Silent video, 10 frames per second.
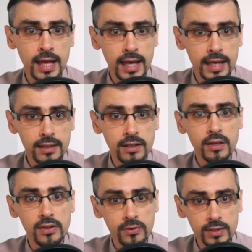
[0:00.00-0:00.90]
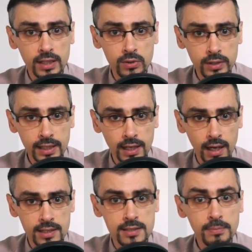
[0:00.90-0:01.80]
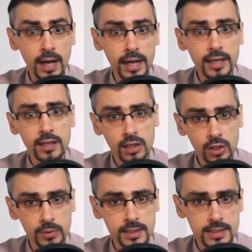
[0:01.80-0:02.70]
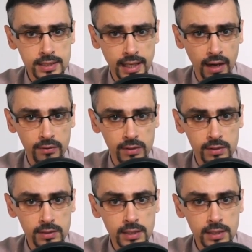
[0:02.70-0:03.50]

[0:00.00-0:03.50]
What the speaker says: and Through the Looking Glass by Lewis Carroll.